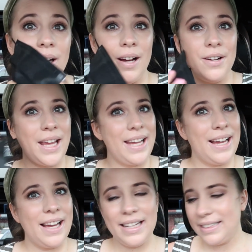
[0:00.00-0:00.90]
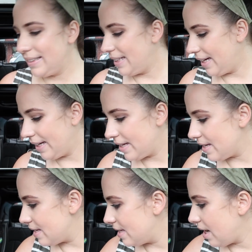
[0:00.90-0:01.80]
Okay guys,
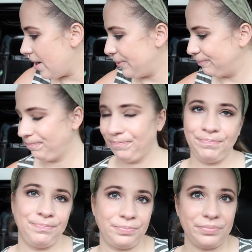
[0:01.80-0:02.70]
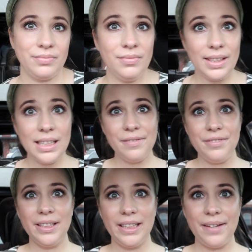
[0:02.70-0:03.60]
so I'm
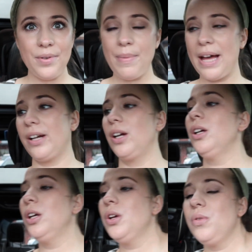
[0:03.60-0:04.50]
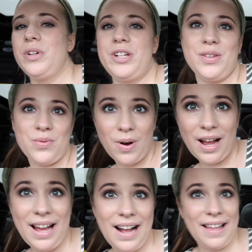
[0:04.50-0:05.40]
feeling even better, which is
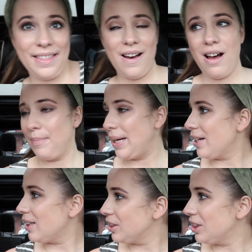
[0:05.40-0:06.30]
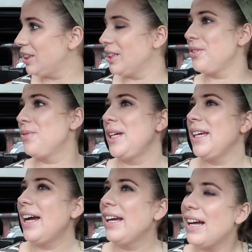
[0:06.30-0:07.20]
what I thought. My doctor's so
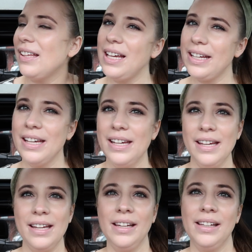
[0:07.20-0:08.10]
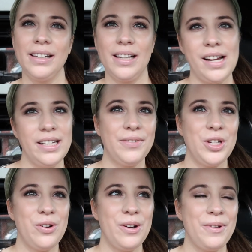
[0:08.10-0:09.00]
sweet. I got like kind of
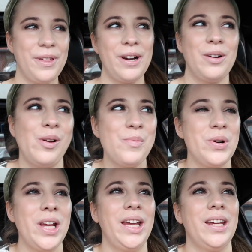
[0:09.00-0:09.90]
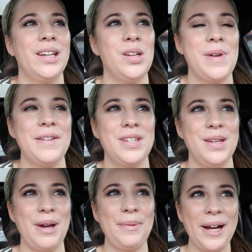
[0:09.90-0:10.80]
annoyed with her at one point. You may have
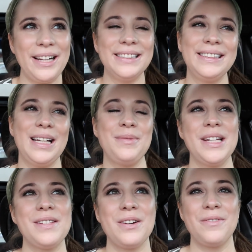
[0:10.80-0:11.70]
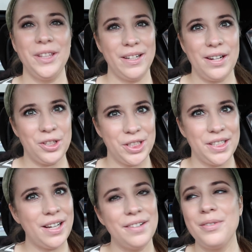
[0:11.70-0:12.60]
seen my pregnancy updates over in the nausea
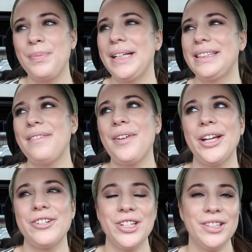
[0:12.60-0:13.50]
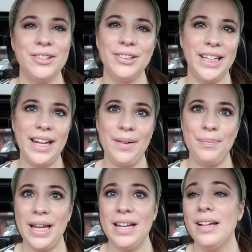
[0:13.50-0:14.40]
stuff because I felt like she didn't totally get it,
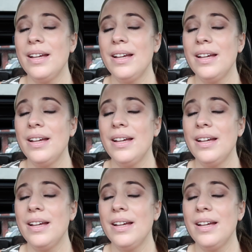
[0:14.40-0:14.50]
but